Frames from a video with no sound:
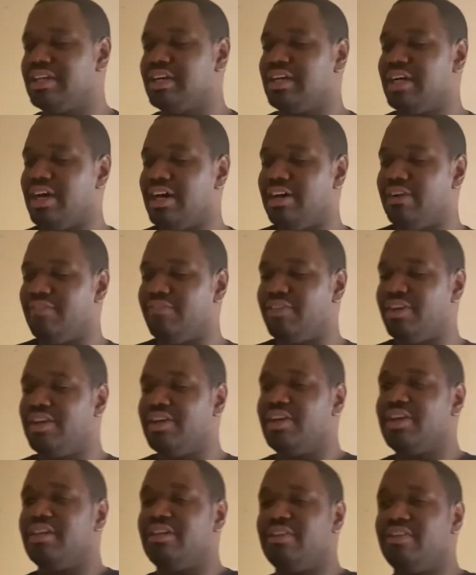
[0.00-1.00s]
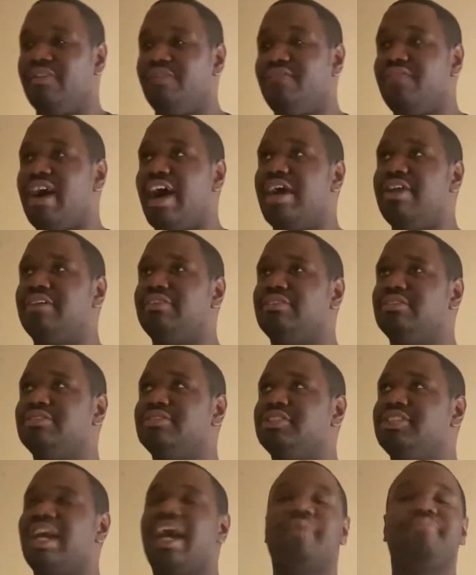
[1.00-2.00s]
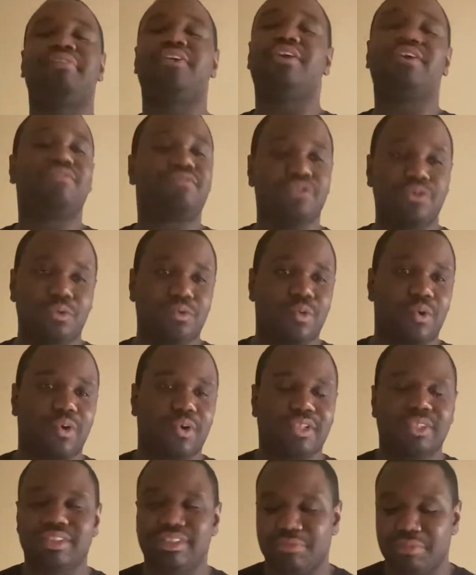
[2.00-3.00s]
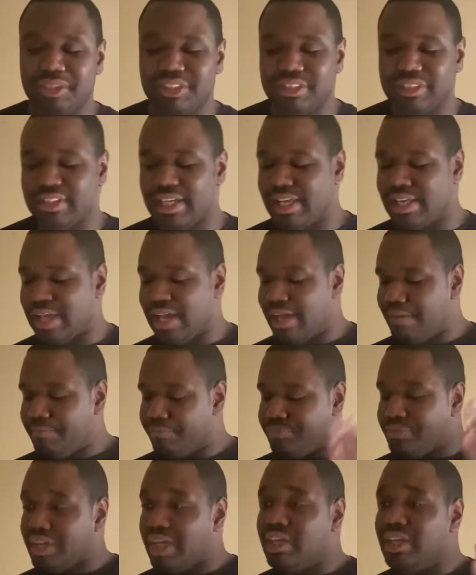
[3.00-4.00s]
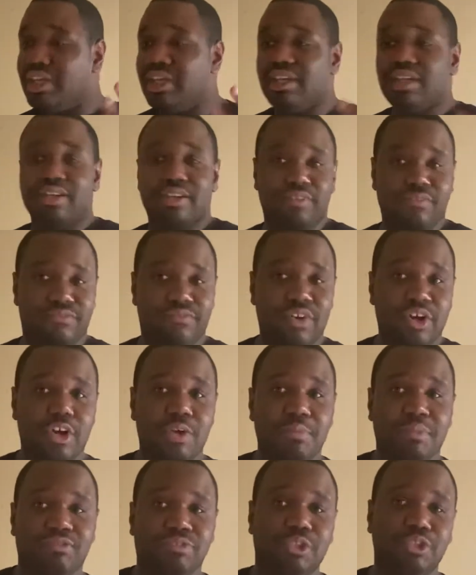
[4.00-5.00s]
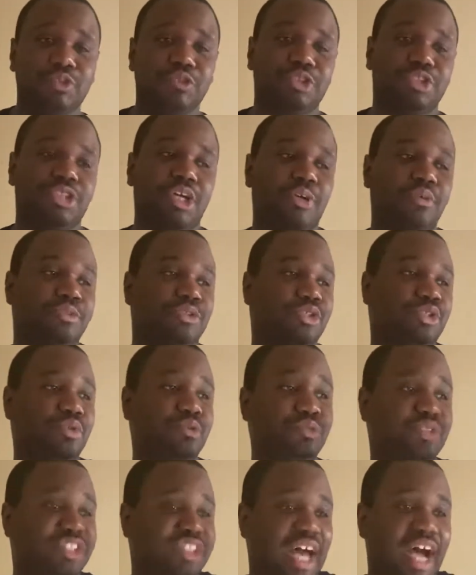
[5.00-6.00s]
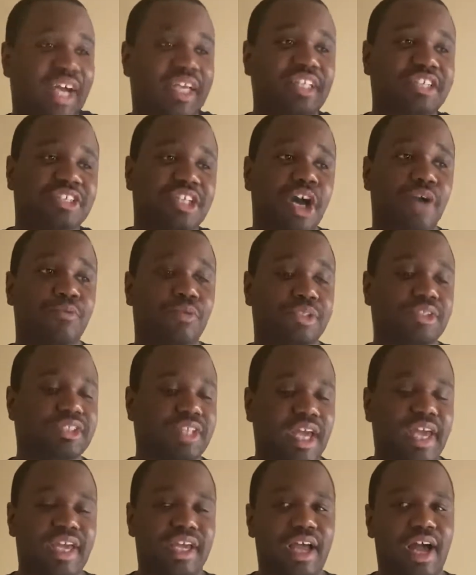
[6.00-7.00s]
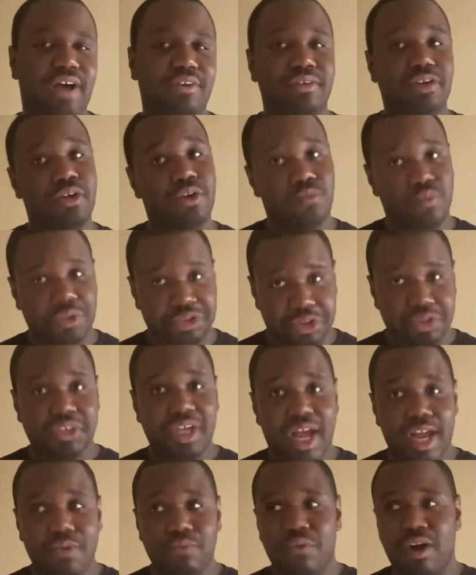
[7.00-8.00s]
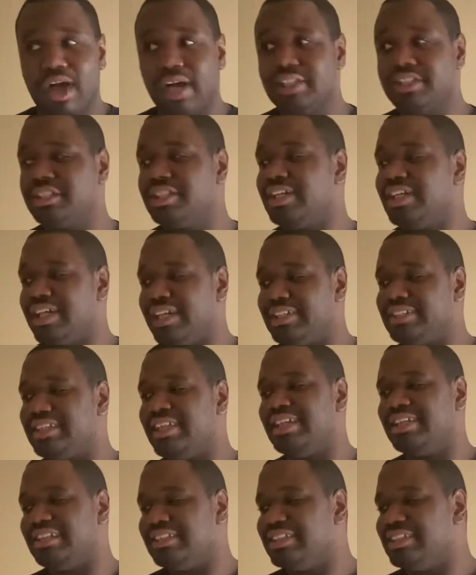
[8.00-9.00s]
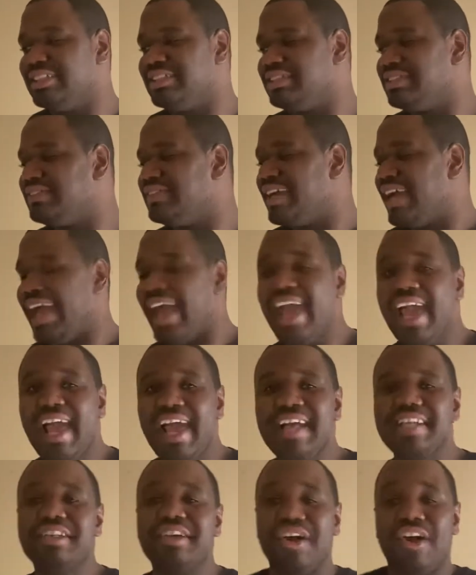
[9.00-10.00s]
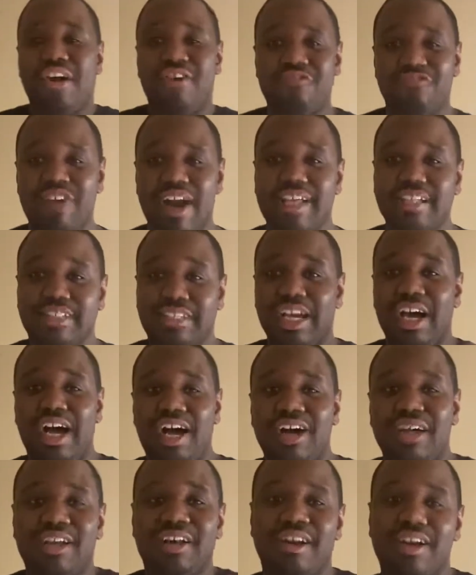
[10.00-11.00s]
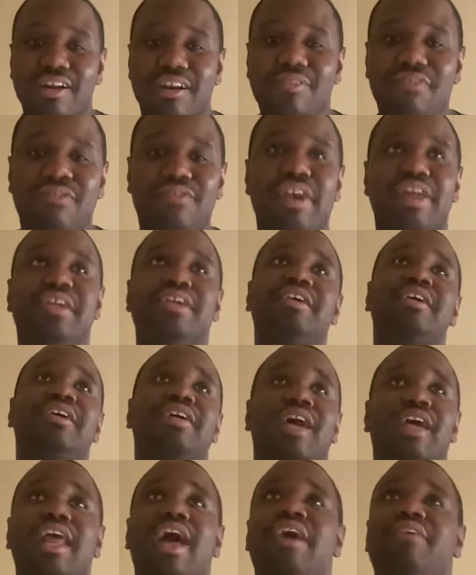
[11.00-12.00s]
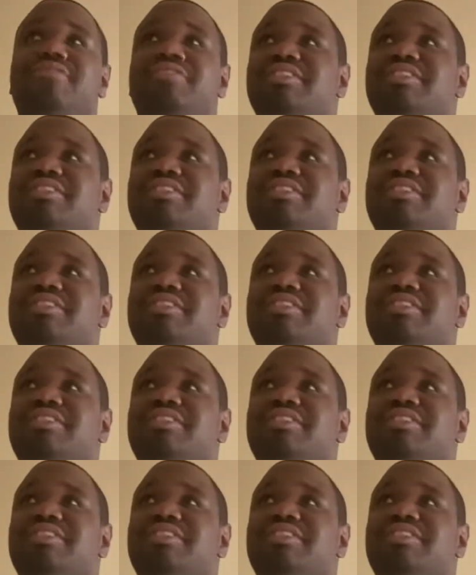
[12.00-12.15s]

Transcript: of the final chapter of Food Wars, let me just say that, confirm of two shows. Uzaki-chan Wants to Hang Out, which you gotta watch. It's getting a season 2. And Rent a Girlfriend. And I'm